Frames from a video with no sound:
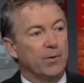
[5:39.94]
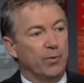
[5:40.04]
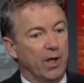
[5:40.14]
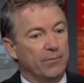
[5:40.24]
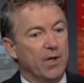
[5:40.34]

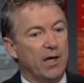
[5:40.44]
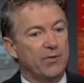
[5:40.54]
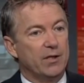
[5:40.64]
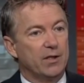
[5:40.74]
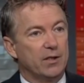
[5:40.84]
Right. I
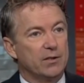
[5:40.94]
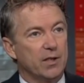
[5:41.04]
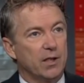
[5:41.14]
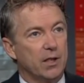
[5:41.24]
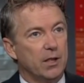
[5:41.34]
think
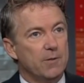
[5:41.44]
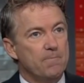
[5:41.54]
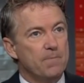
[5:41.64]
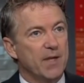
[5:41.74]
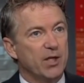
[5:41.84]
that
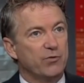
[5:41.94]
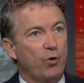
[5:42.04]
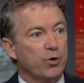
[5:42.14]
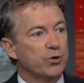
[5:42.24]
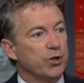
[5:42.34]
as
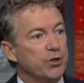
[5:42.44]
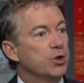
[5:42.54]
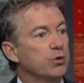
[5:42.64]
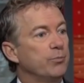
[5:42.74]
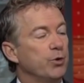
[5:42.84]
far as the
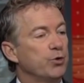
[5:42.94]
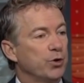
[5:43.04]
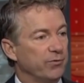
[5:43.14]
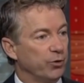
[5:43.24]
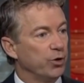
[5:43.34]

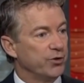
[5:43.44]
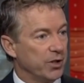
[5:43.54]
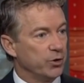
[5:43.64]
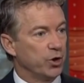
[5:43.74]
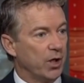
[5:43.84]
distribution of goods
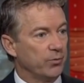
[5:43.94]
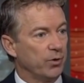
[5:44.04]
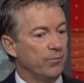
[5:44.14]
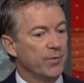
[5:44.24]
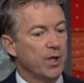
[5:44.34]
in
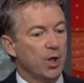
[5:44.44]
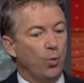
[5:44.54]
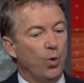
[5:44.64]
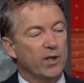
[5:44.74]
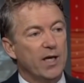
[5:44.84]
general,
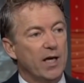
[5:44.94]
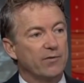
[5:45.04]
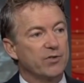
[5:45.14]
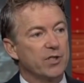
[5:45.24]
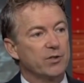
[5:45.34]
what
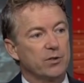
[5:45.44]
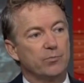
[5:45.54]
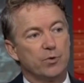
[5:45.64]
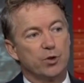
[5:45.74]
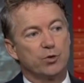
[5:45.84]
kind of
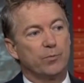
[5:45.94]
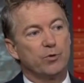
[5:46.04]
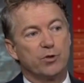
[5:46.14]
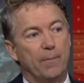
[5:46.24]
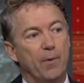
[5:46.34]
system
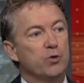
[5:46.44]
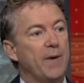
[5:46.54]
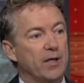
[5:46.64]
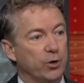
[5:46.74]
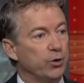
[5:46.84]
distributes the most
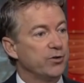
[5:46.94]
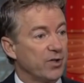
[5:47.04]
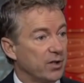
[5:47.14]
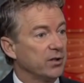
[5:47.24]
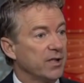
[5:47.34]
amount of
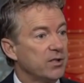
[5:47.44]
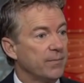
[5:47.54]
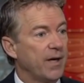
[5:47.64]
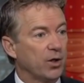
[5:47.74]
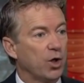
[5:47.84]
goods at the least
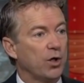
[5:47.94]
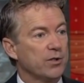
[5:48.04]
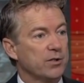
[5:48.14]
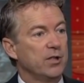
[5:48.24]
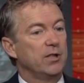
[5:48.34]
amount of
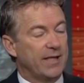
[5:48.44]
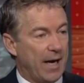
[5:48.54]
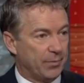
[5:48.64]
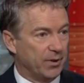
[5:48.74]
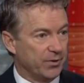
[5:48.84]
cost?
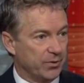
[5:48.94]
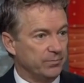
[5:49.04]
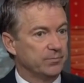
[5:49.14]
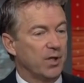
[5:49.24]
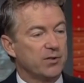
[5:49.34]

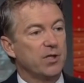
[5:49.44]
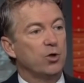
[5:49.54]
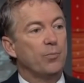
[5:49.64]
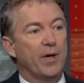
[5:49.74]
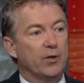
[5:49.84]
Capitalism. A
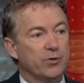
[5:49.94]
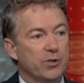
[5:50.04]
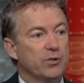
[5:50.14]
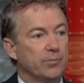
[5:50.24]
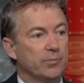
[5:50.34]
single-payer
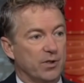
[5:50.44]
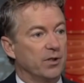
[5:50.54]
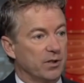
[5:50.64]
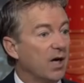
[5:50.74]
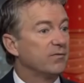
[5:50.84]
system is
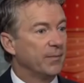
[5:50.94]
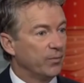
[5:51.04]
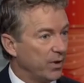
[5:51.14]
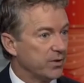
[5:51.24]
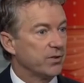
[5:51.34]
a
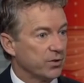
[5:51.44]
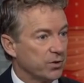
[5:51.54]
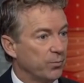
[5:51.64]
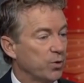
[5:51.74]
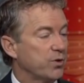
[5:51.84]
government-run
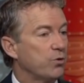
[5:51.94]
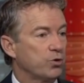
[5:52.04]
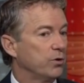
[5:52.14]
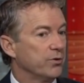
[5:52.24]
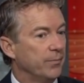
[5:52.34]
system, or
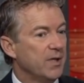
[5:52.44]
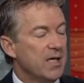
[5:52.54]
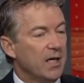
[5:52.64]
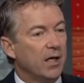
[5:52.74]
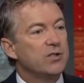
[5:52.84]
socialism,
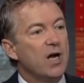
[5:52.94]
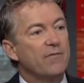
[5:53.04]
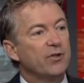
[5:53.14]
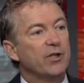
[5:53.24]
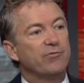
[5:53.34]
and it's
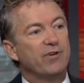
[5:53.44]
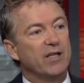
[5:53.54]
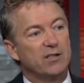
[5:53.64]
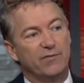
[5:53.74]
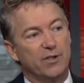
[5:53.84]
not very
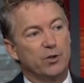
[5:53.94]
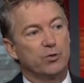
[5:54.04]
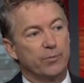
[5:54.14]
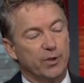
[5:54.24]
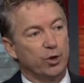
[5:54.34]
effective at
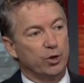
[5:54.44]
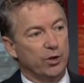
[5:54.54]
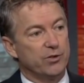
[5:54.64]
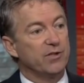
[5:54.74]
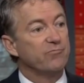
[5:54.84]
distributing
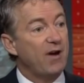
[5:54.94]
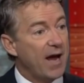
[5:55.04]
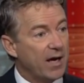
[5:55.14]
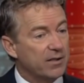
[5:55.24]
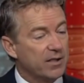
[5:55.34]
goods. In
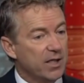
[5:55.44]
fact,